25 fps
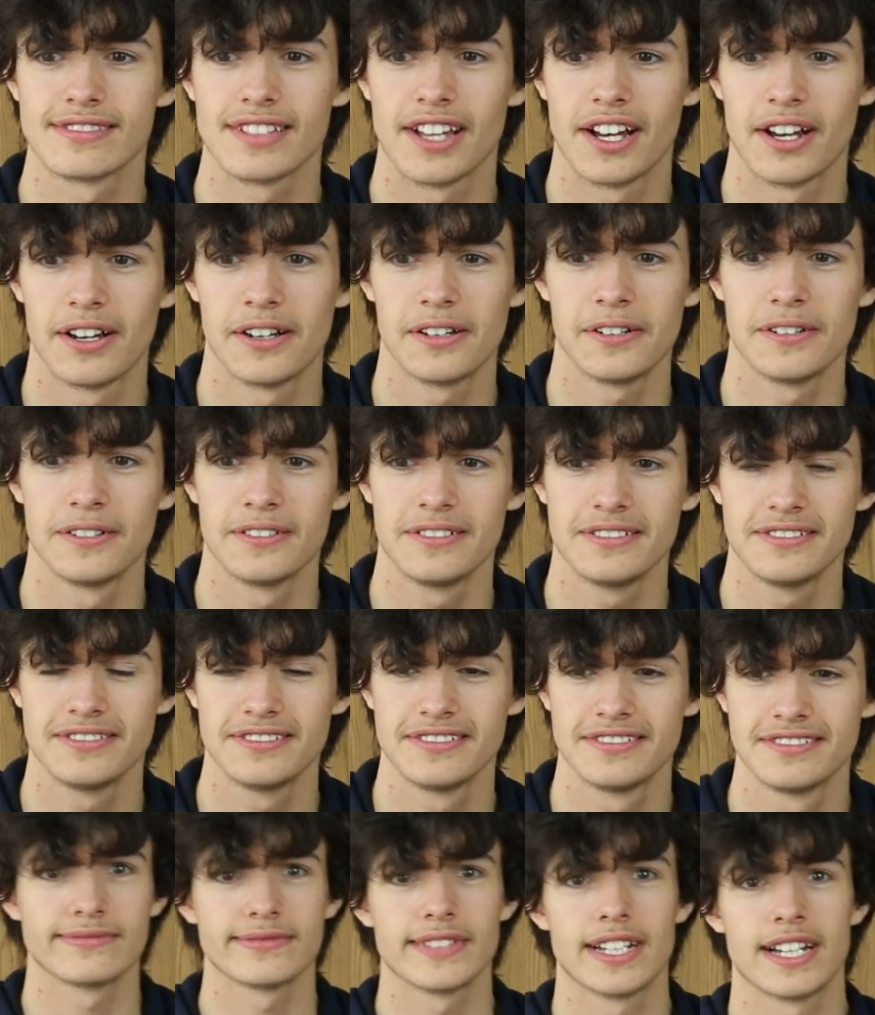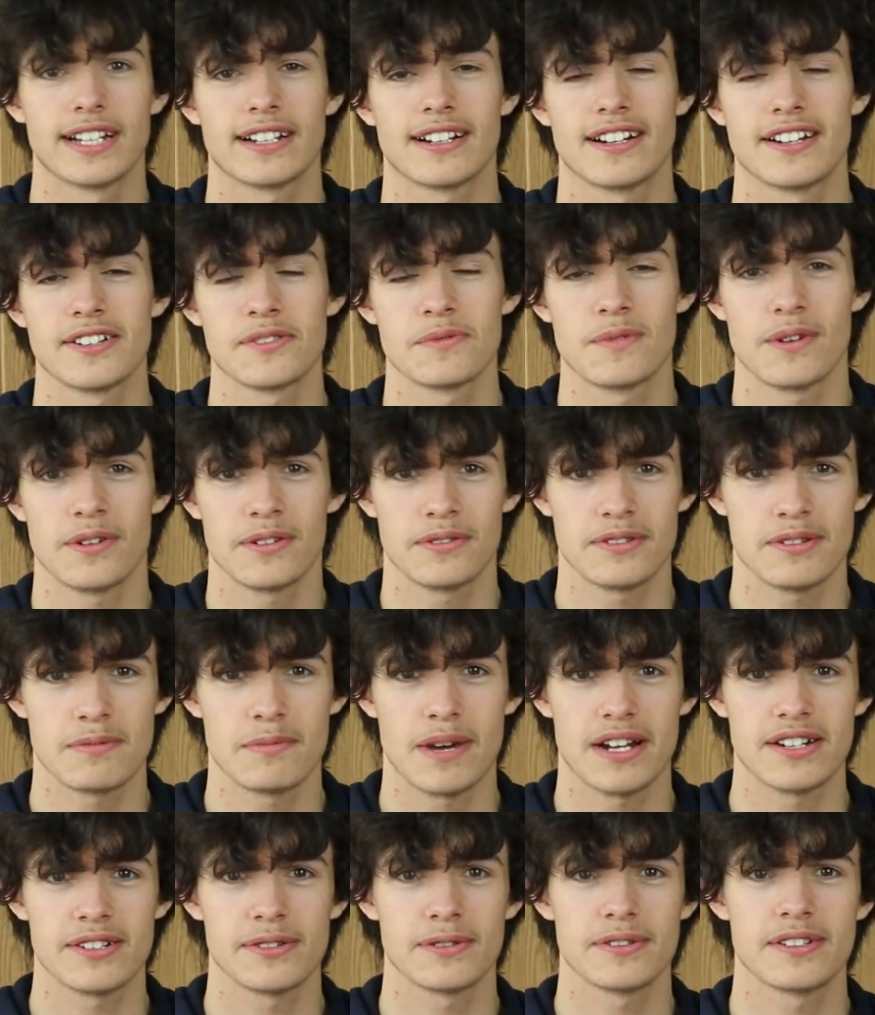Oh. Hey guys, welcome to
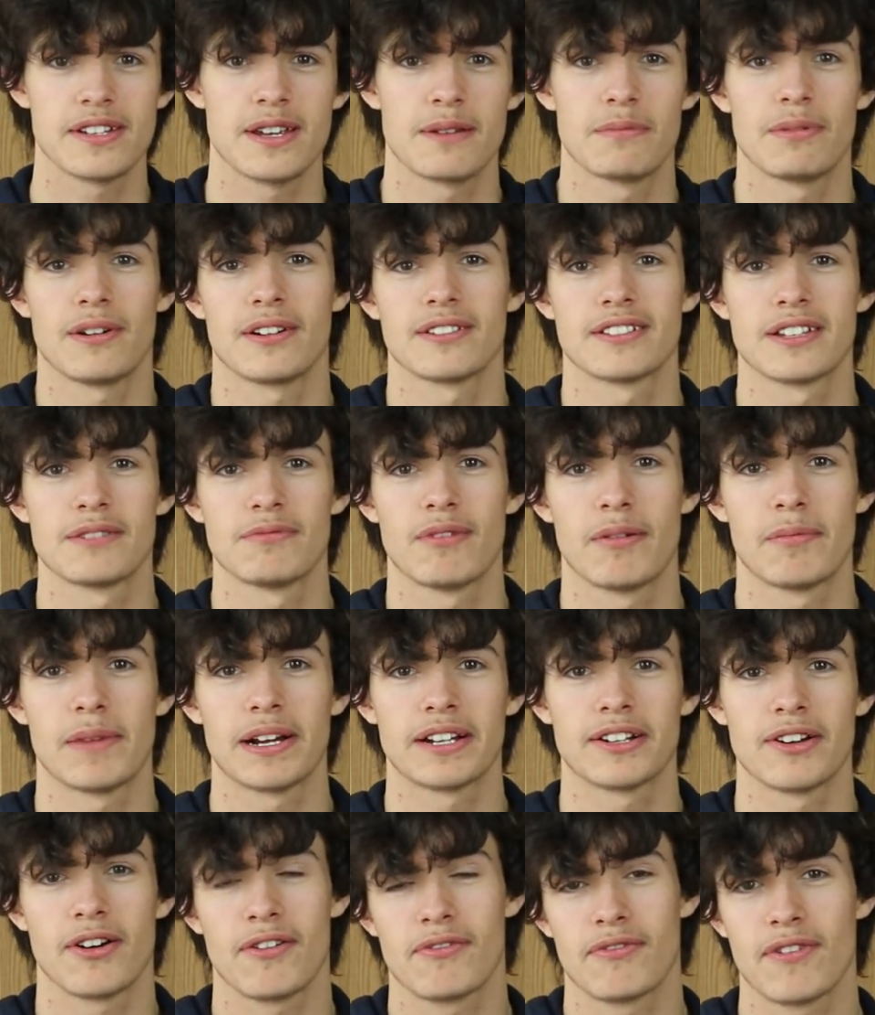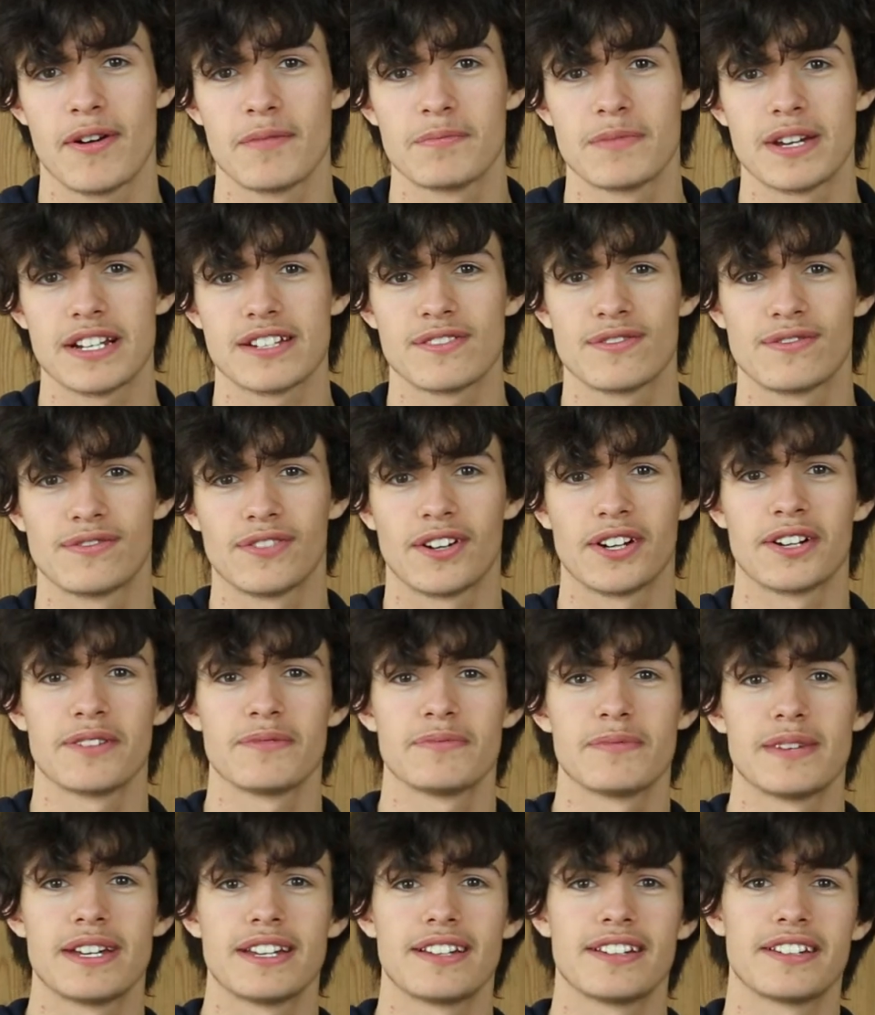Magical Tea Party, where my girlfriend makes fun
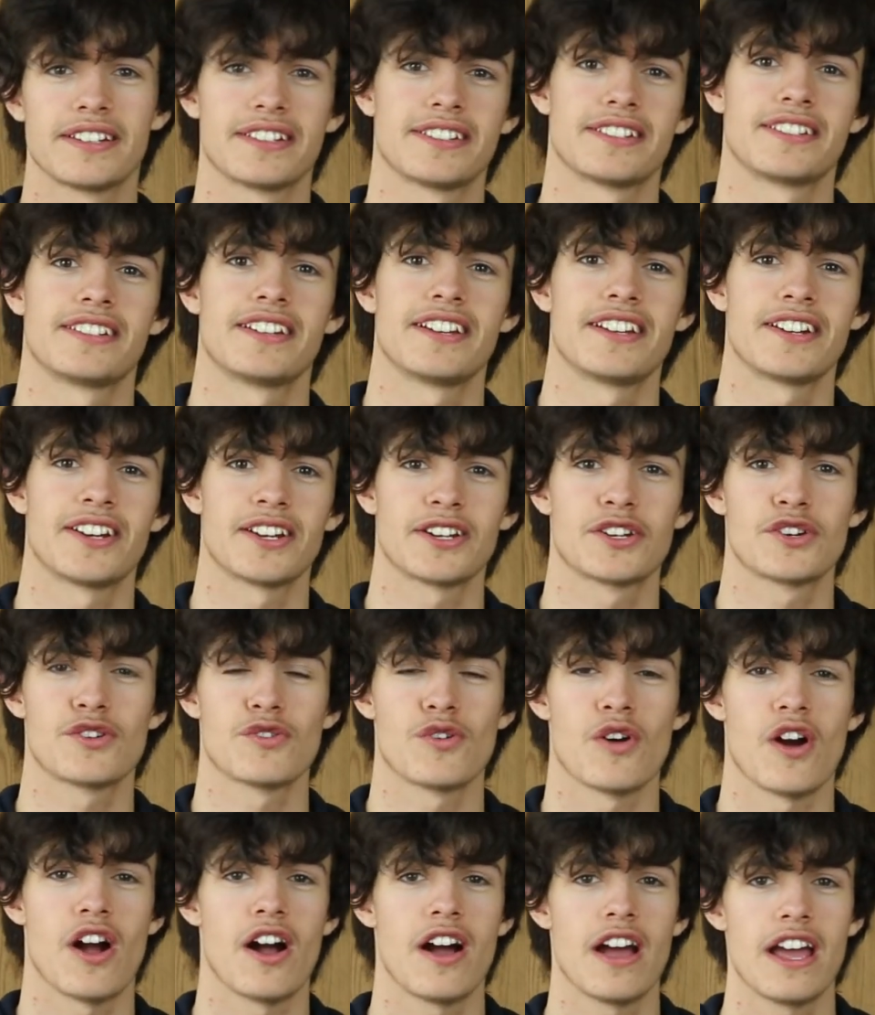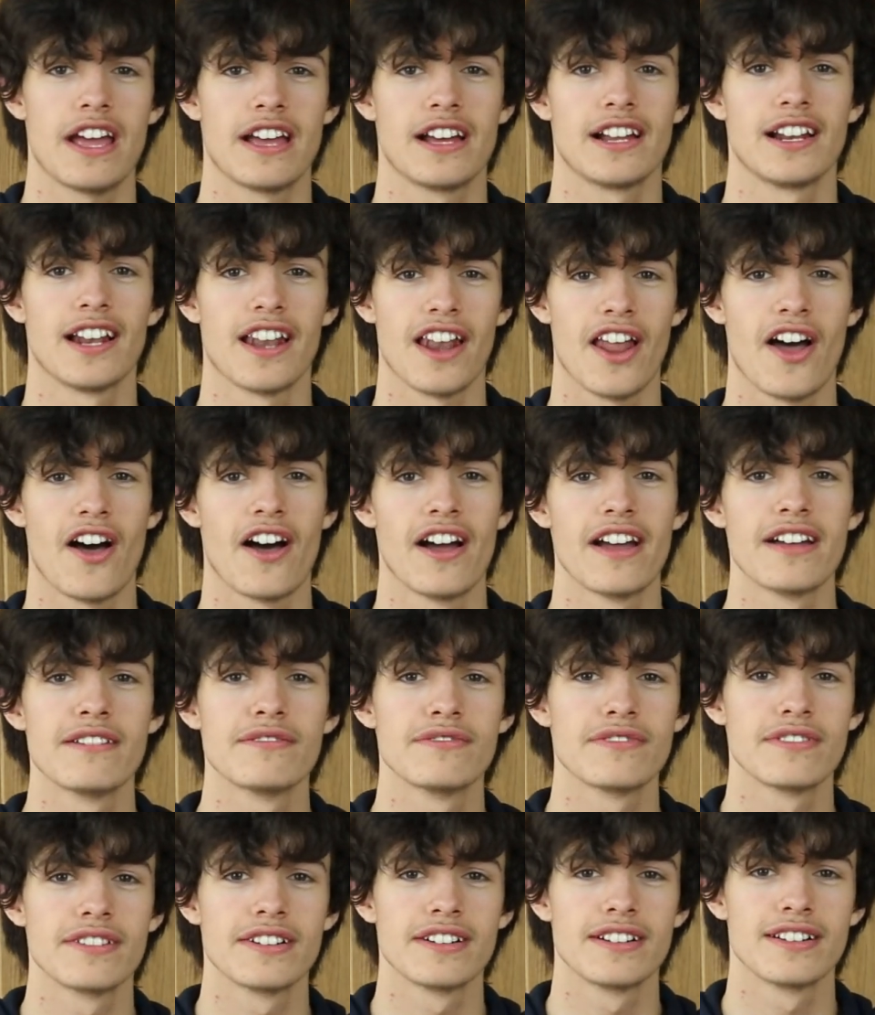of me and I cry
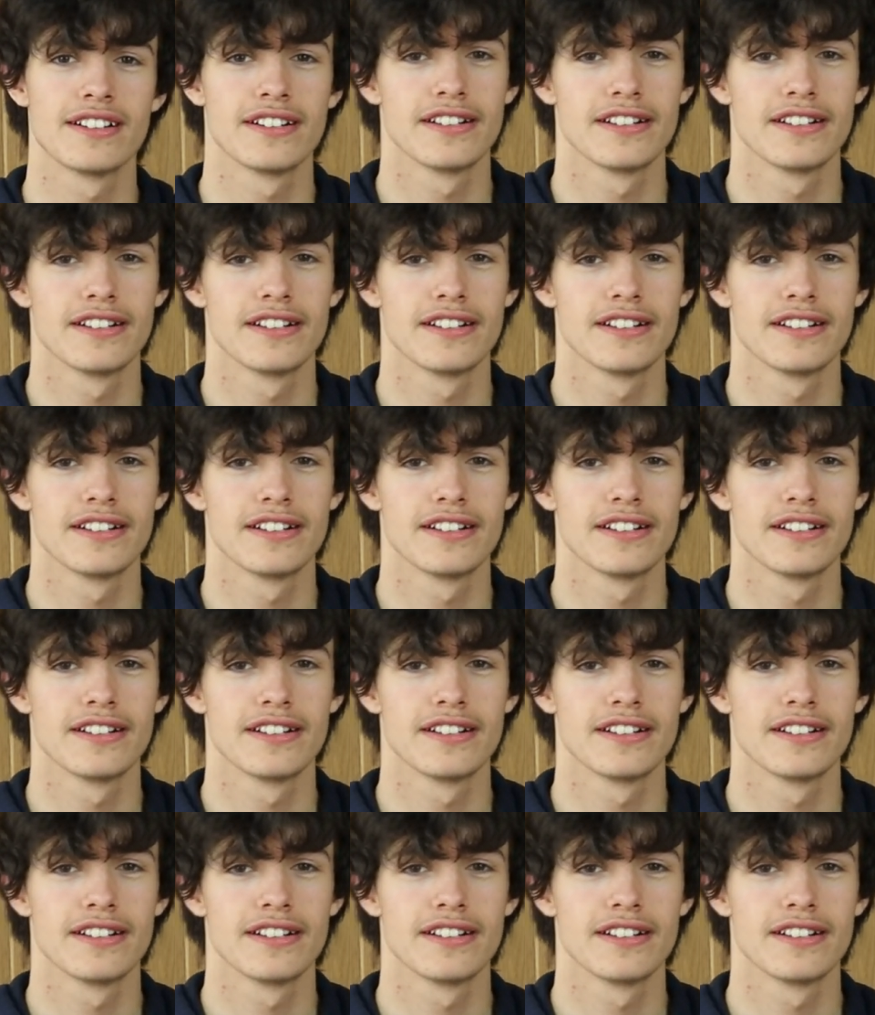live.